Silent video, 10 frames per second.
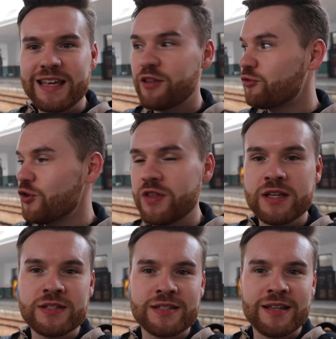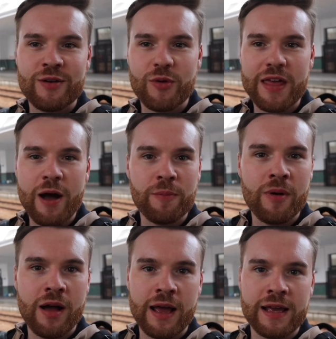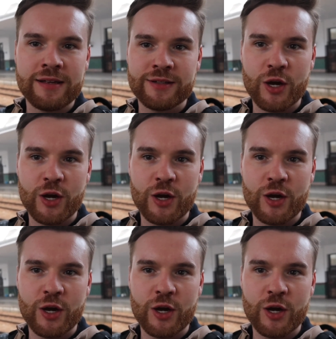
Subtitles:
get through this without my